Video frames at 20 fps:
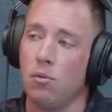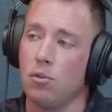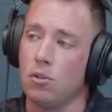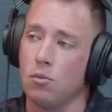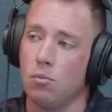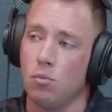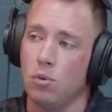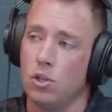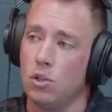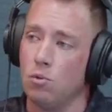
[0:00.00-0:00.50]

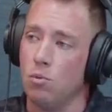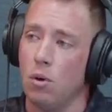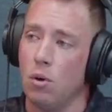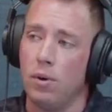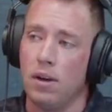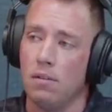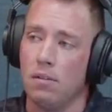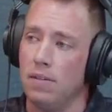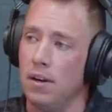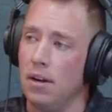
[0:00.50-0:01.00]
which is where
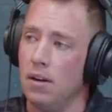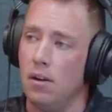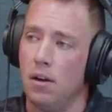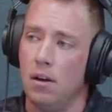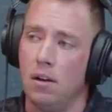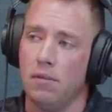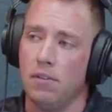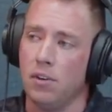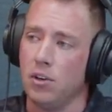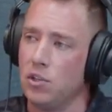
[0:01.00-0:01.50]
we unveil
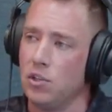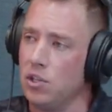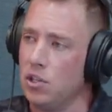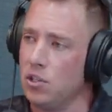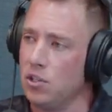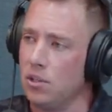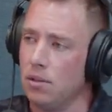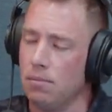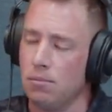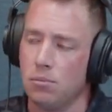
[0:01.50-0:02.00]
all of our
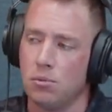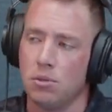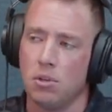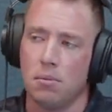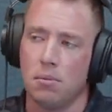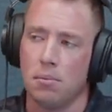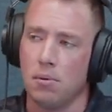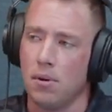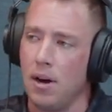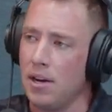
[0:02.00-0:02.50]
systems, our
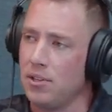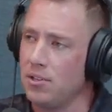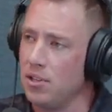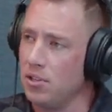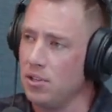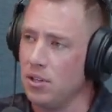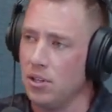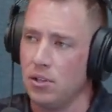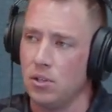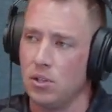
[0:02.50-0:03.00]

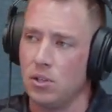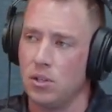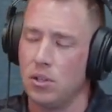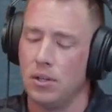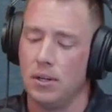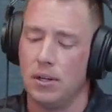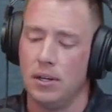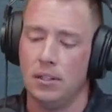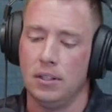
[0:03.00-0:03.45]
processes,